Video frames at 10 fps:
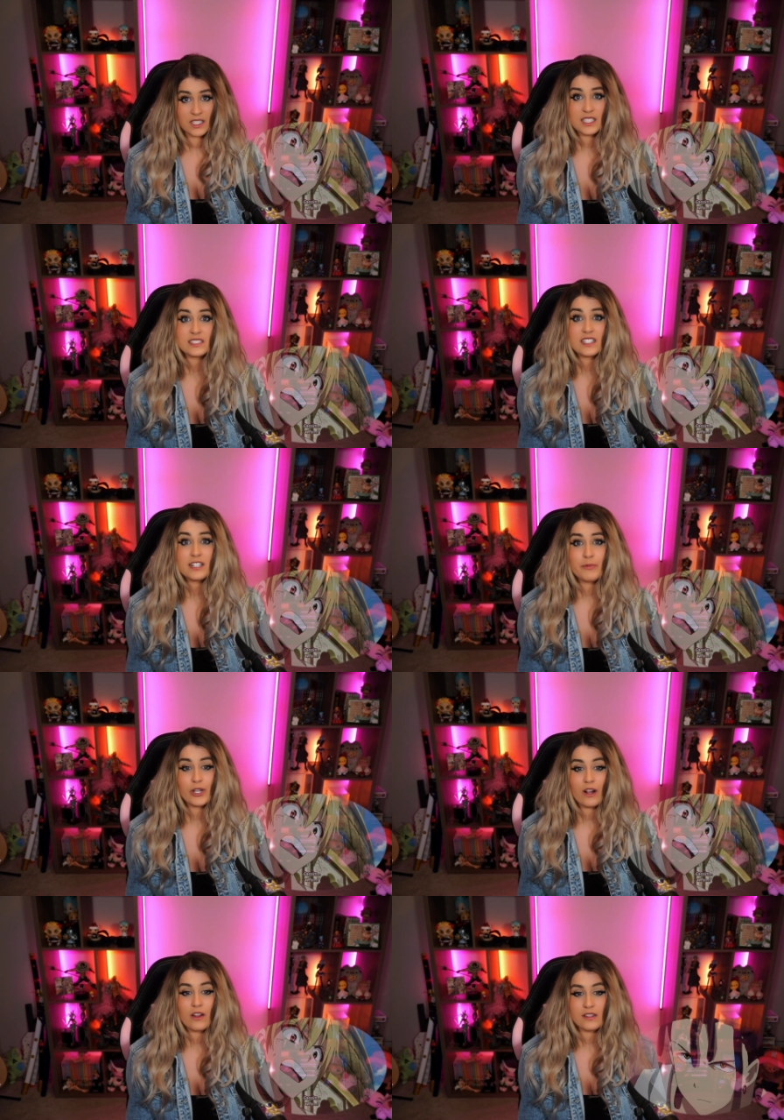He's gonna
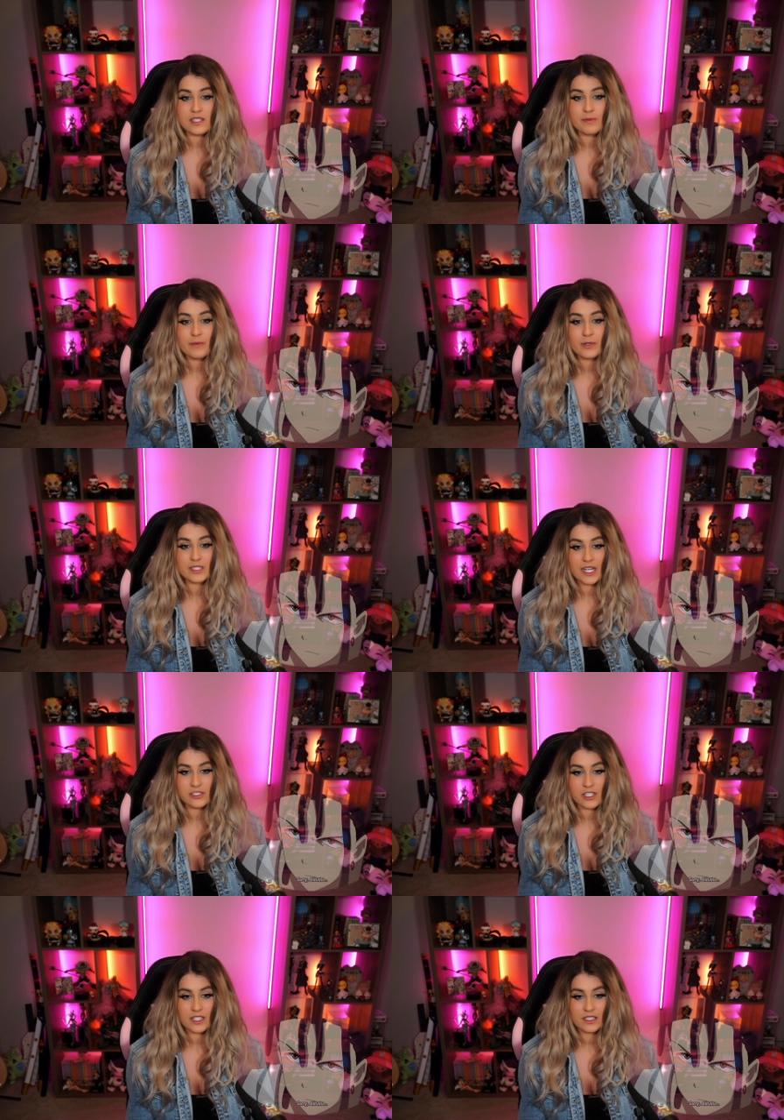put all these people in
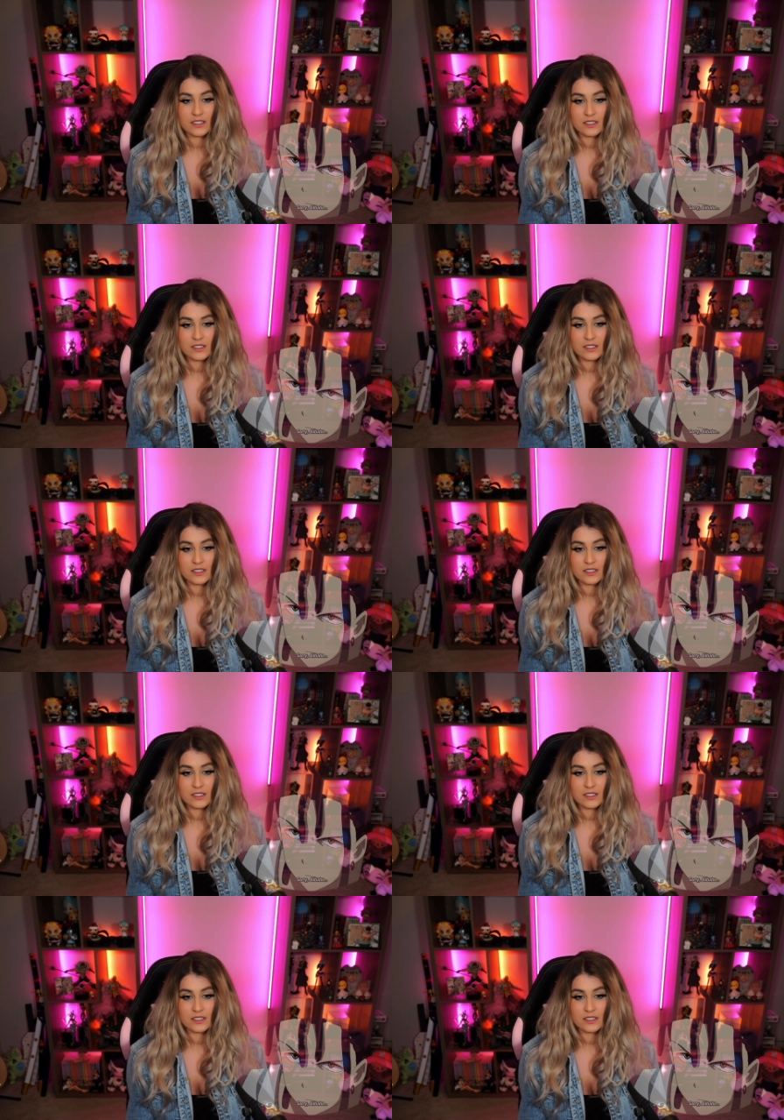danger.